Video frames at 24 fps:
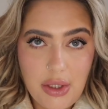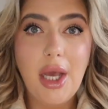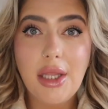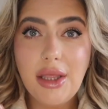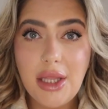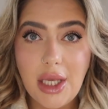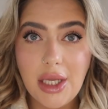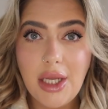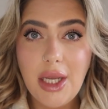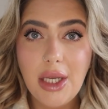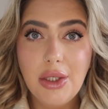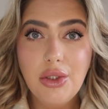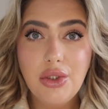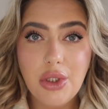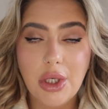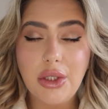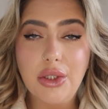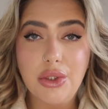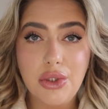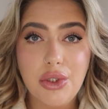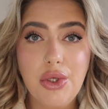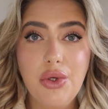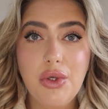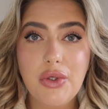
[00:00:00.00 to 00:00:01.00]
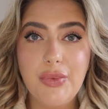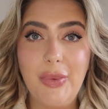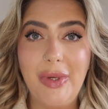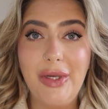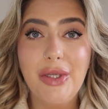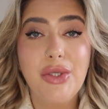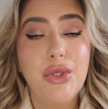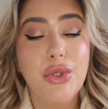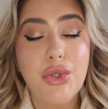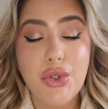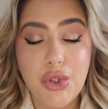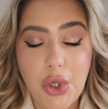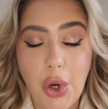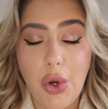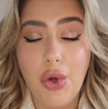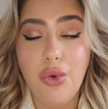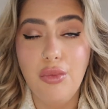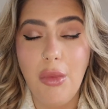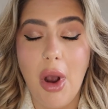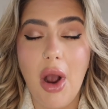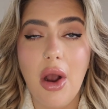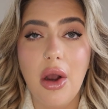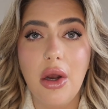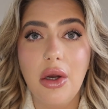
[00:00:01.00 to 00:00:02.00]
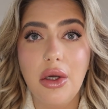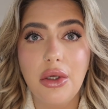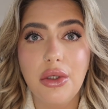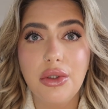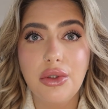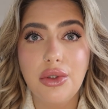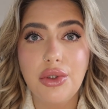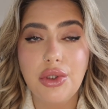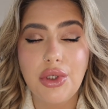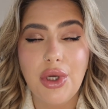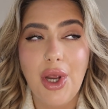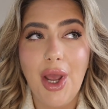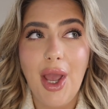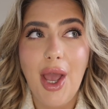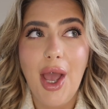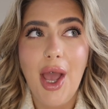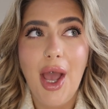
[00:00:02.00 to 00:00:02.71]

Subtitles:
I think it just suits me so much.